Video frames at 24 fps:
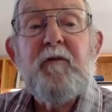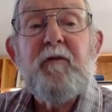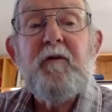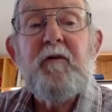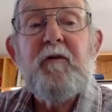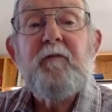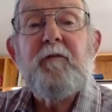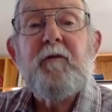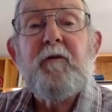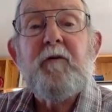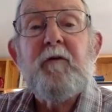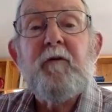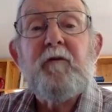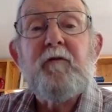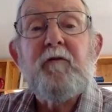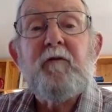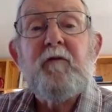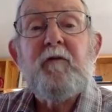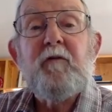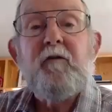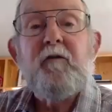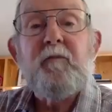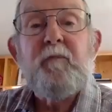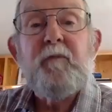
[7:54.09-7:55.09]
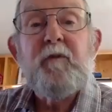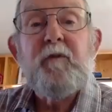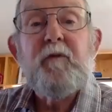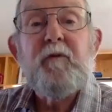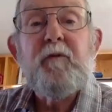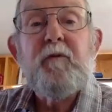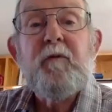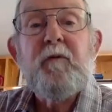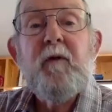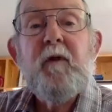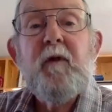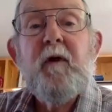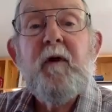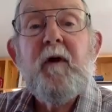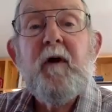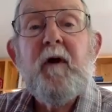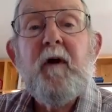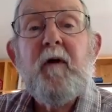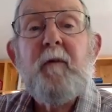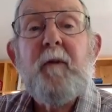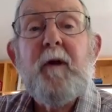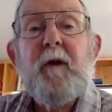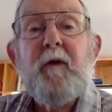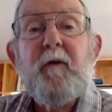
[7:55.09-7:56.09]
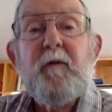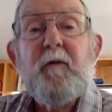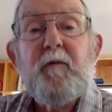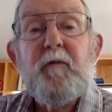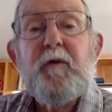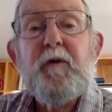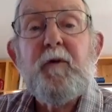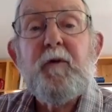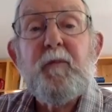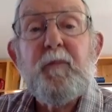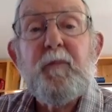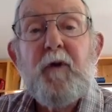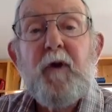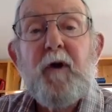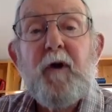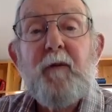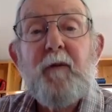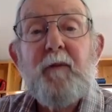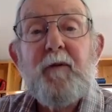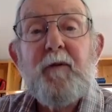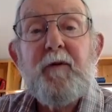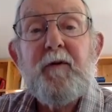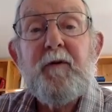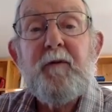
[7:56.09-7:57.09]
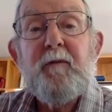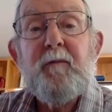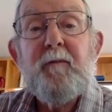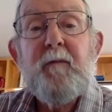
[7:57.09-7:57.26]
if there is a dispute about real property.